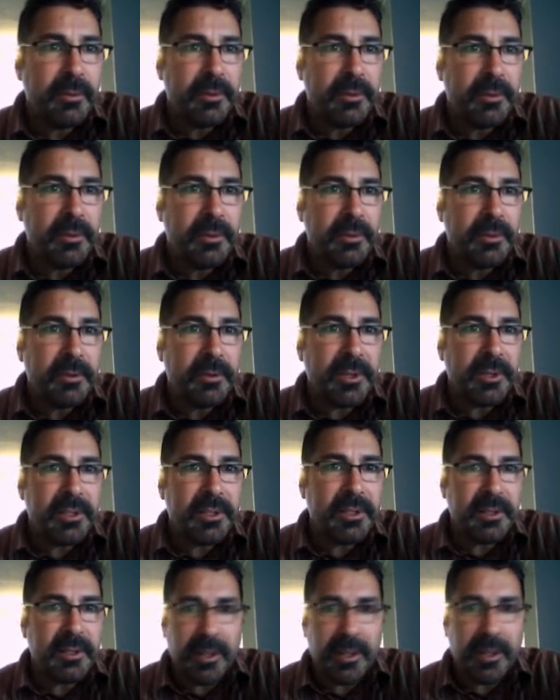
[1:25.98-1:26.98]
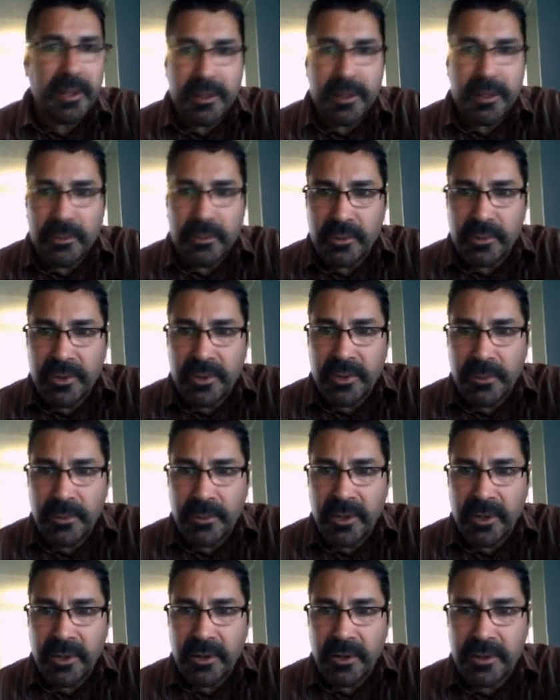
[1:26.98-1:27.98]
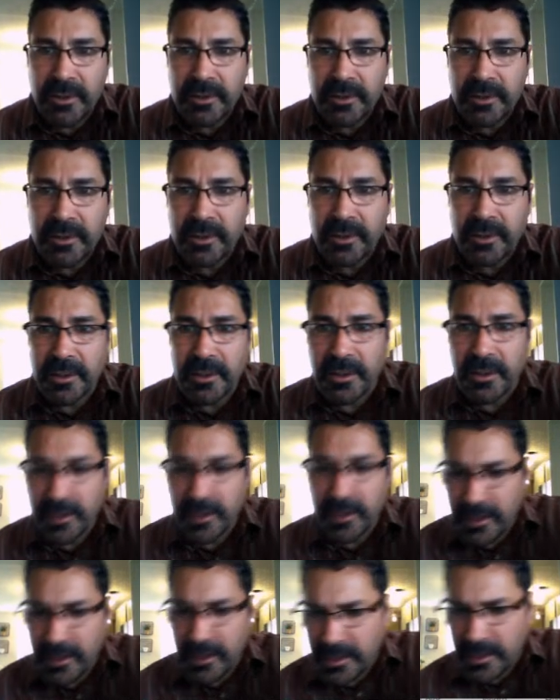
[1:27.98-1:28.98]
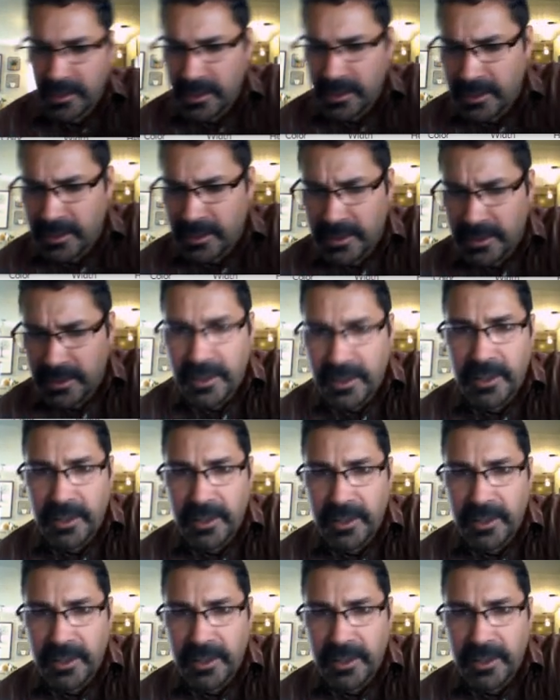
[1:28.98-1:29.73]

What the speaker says: So I drew something here. Let's click and hit delete on that.